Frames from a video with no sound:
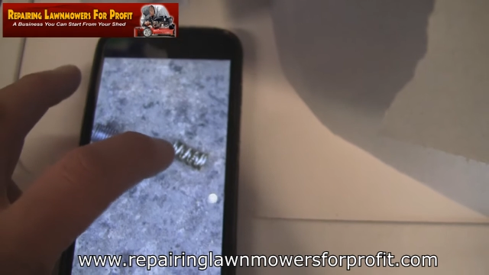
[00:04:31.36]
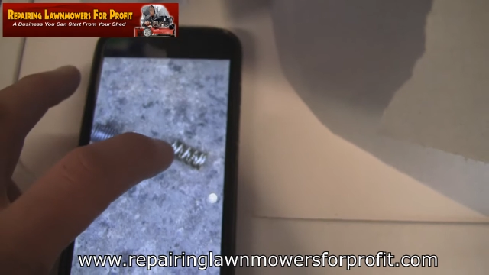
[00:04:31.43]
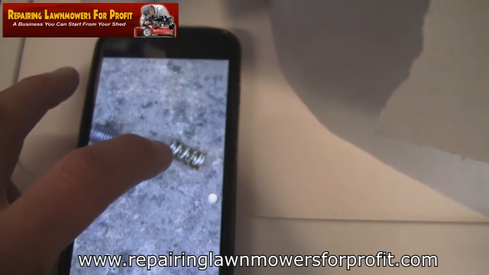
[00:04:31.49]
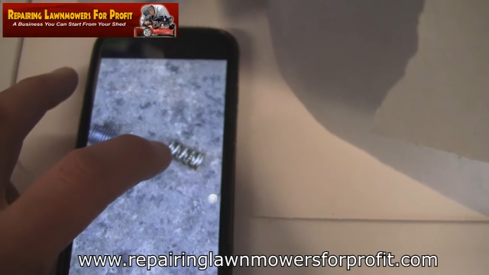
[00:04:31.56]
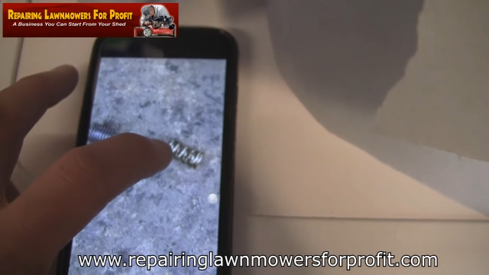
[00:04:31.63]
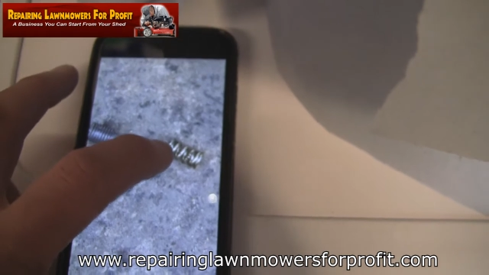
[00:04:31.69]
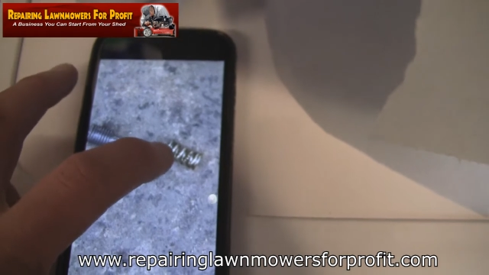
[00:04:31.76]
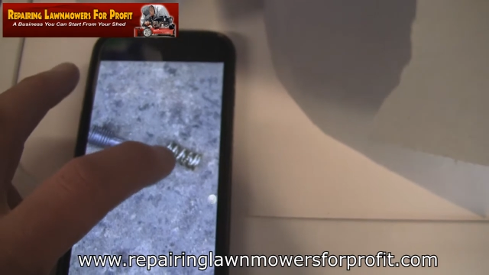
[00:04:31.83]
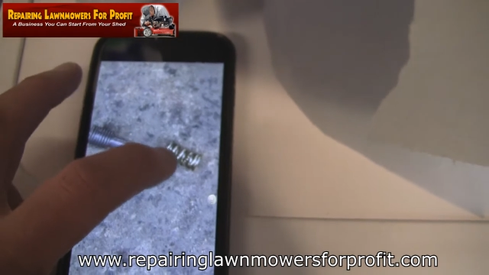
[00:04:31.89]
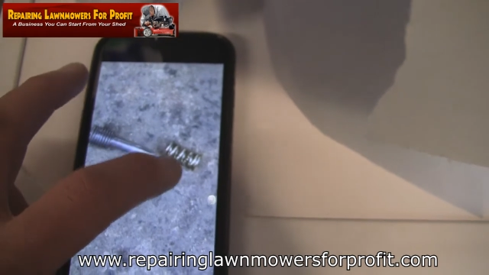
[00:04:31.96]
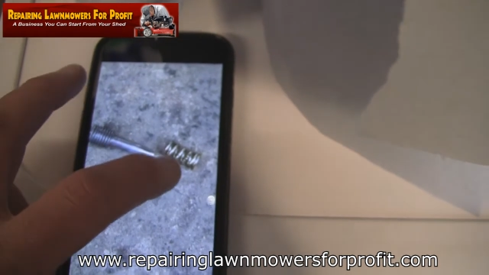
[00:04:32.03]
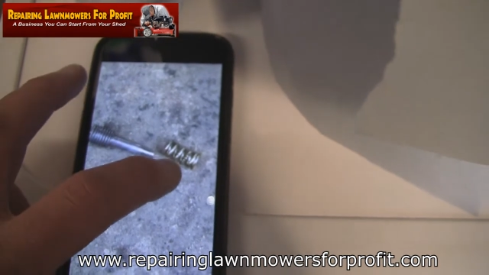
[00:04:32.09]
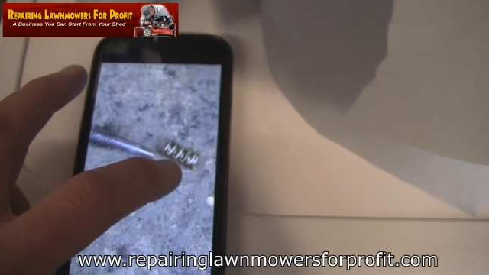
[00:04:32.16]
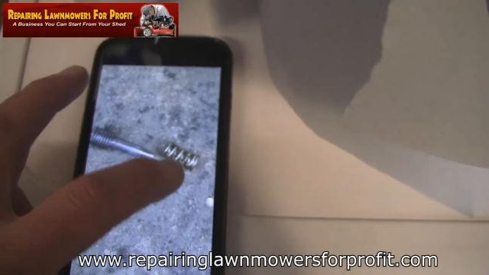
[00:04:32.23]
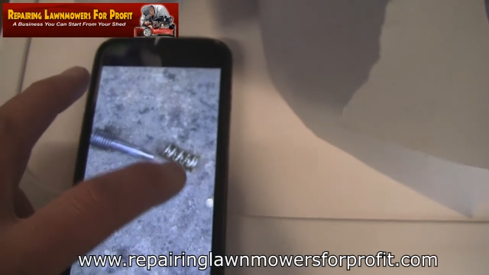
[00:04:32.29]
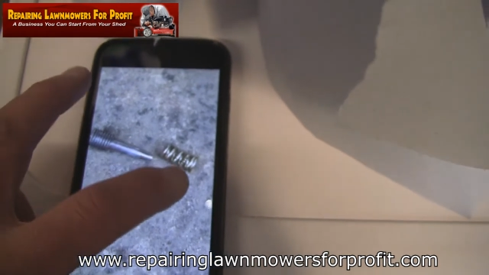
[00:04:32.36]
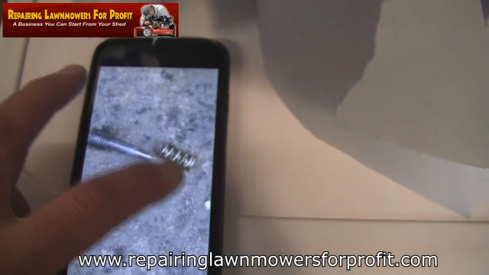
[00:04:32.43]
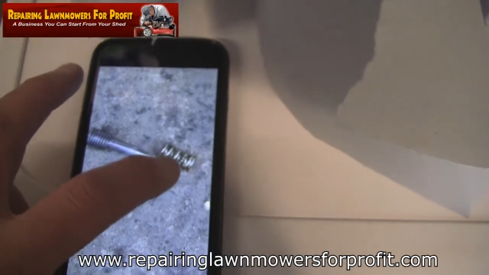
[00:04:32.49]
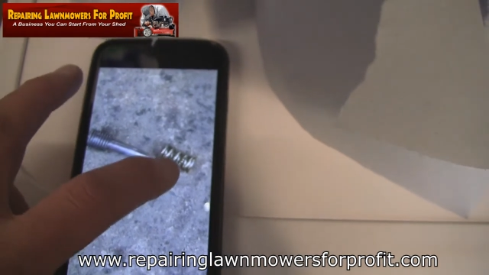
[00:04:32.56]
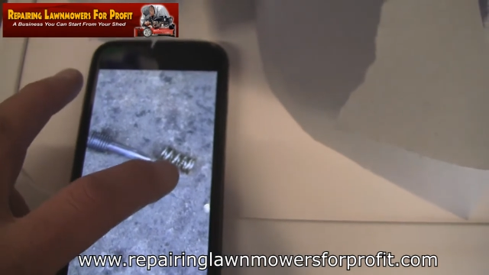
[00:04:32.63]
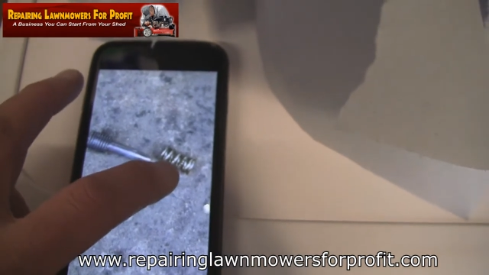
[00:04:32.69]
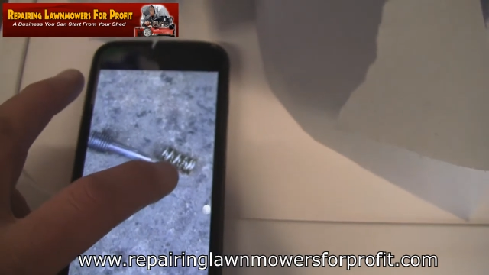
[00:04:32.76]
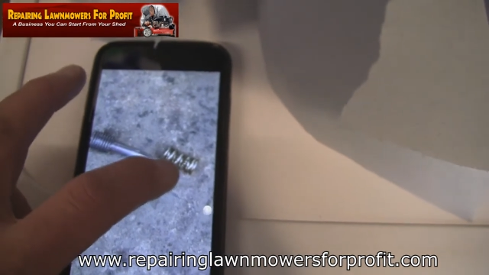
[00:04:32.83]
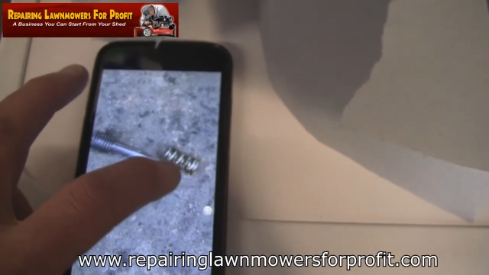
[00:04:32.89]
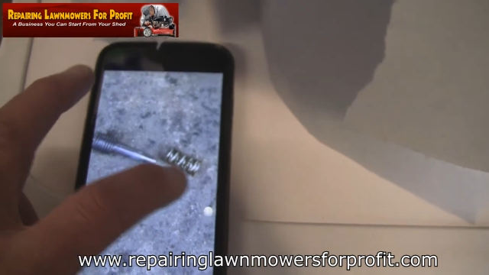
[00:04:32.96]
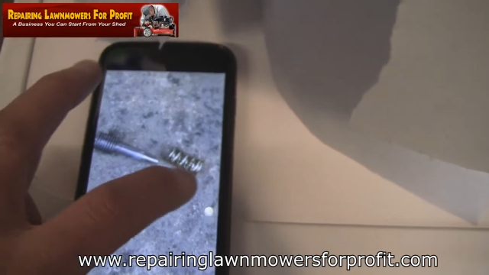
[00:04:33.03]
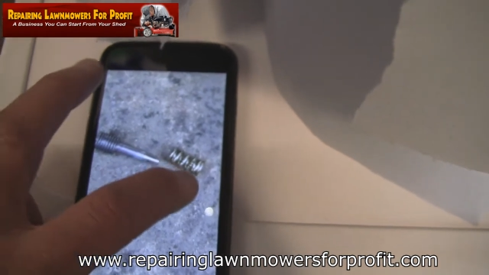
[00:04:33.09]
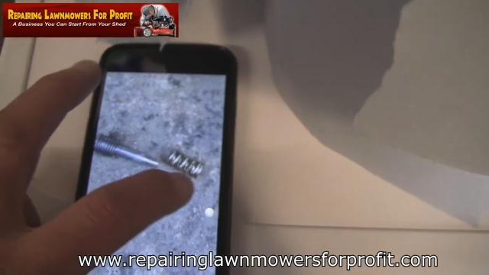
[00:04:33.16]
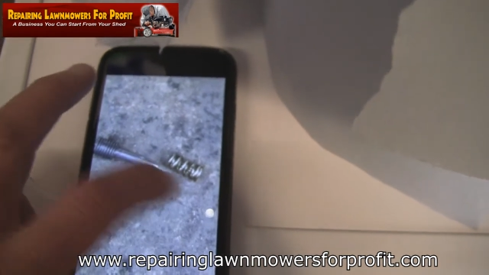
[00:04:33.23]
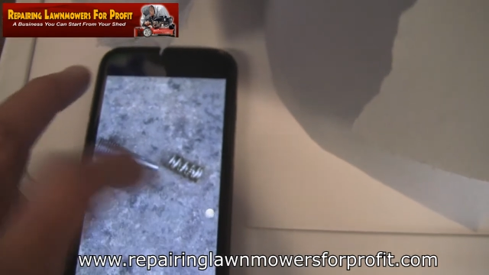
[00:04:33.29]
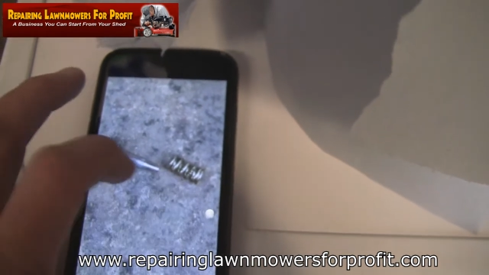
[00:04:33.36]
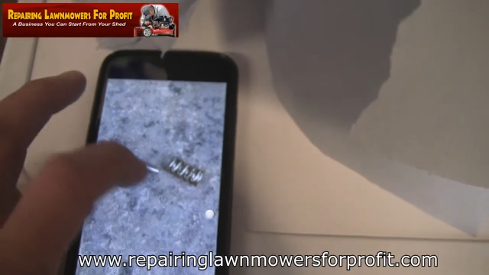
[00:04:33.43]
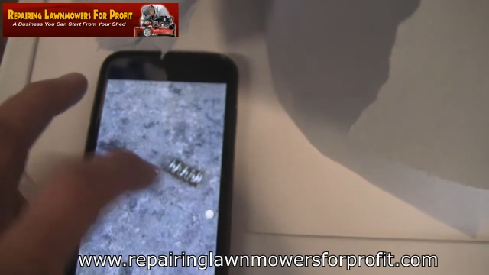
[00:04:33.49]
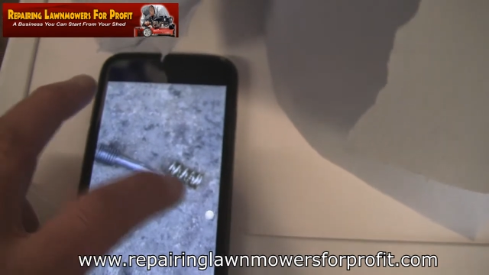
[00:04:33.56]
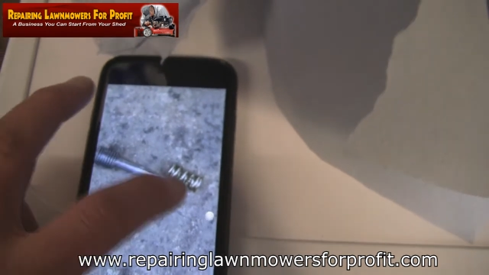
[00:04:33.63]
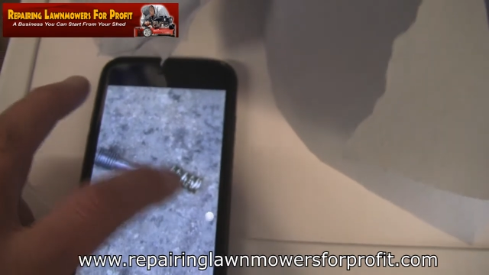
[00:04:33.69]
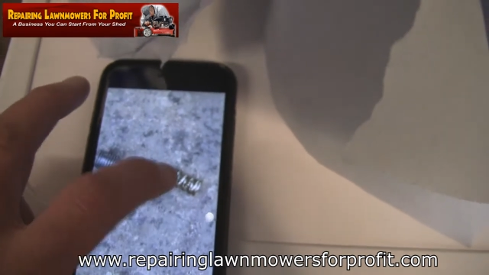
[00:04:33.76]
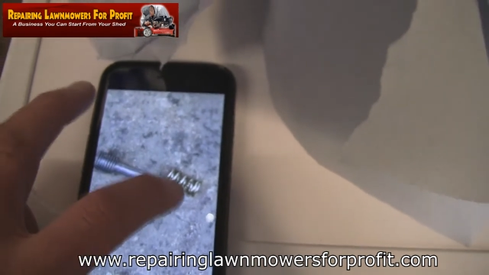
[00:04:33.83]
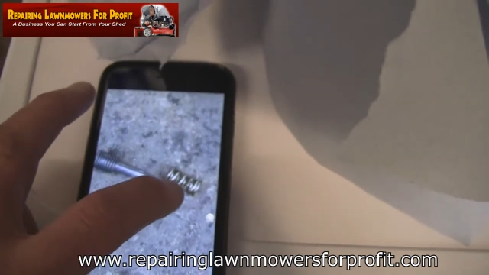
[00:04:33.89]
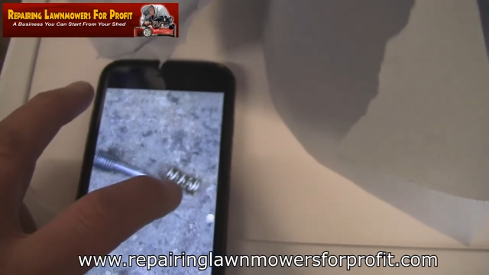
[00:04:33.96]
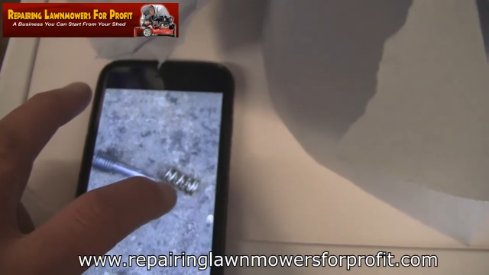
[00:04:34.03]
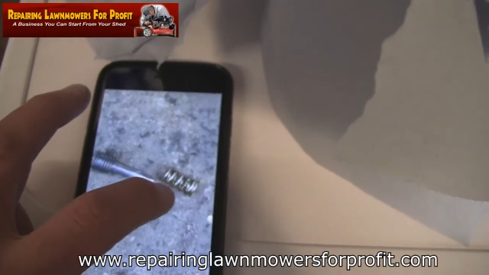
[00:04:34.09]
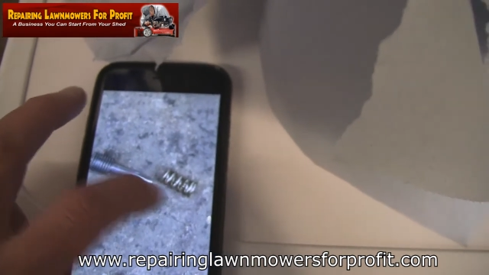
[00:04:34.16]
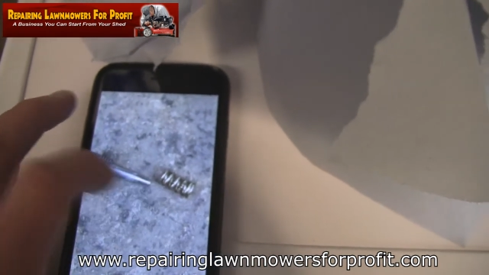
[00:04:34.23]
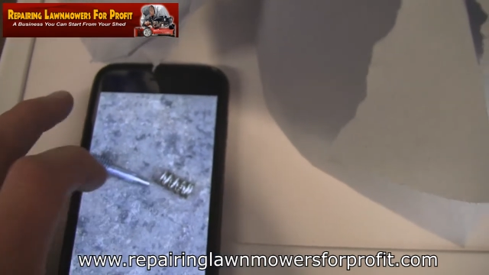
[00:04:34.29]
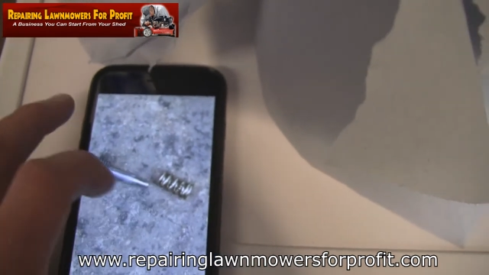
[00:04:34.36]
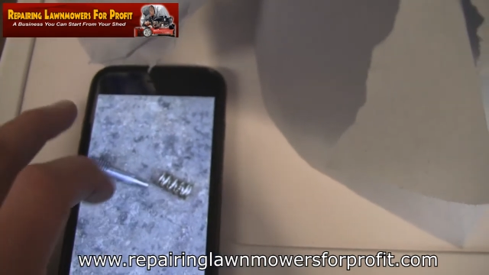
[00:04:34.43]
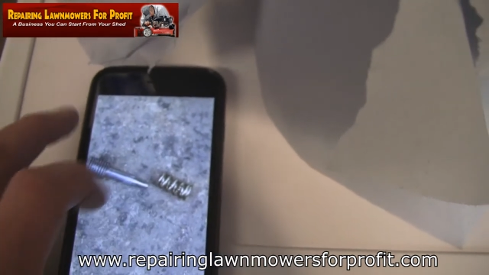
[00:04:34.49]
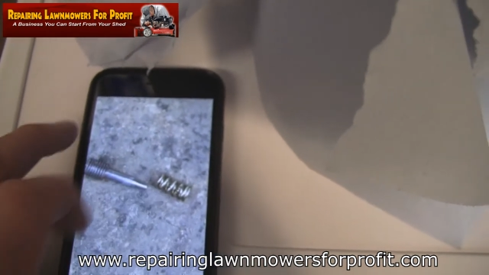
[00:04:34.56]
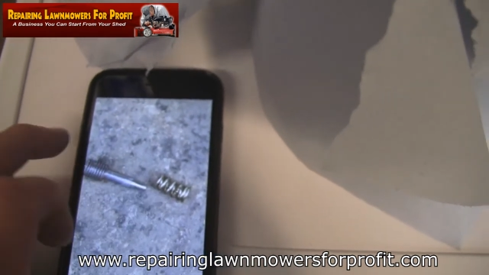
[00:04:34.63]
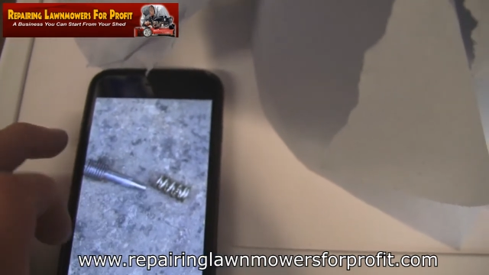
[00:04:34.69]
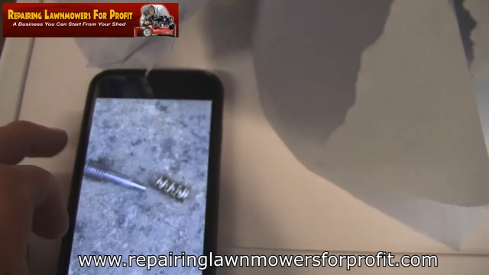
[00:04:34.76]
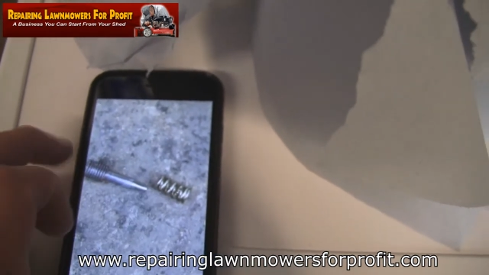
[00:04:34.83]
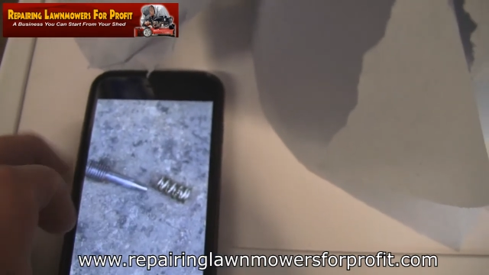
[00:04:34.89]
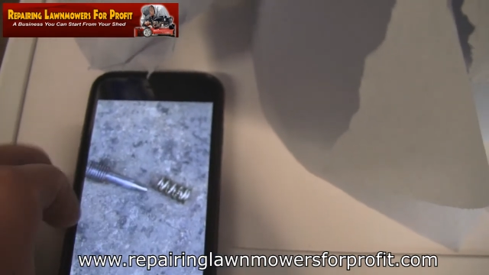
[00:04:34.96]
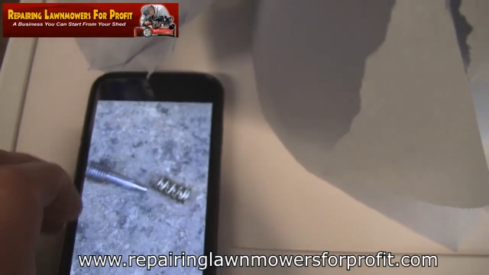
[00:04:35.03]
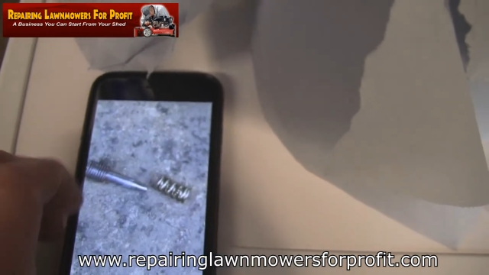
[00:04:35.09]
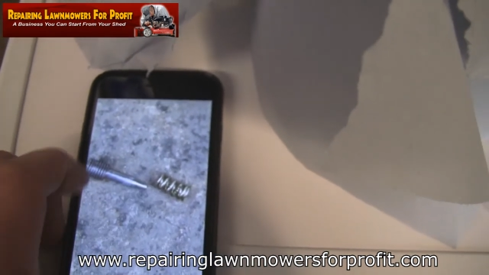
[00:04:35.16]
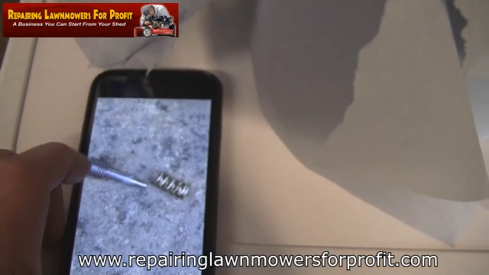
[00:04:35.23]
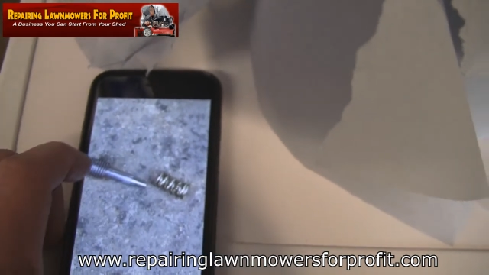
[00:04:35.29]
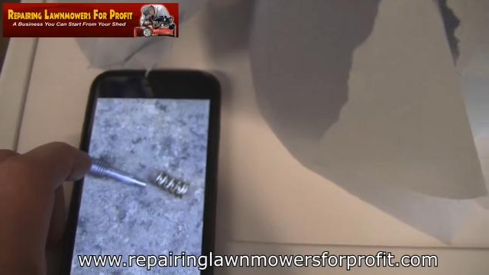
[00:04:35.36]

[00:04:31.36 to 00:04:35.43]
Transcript: [unreadable: no face in view]